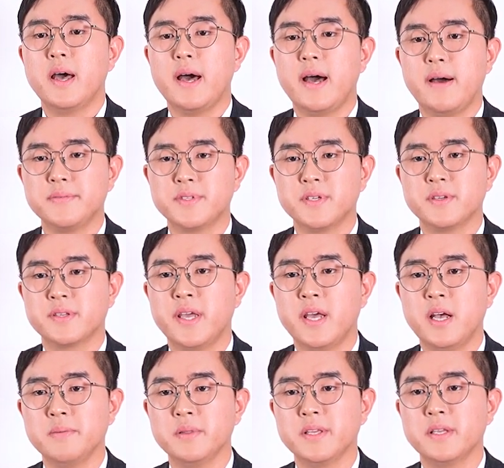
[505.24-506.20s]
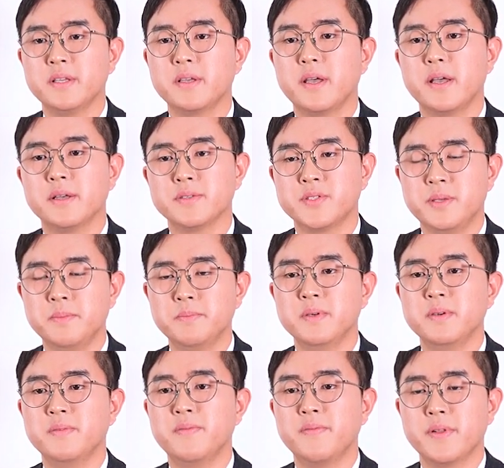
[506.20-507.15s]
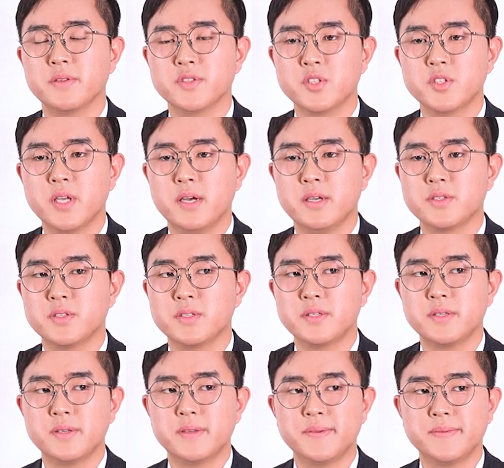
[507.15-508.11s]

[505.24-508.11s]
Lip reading: after cabling and simple field test.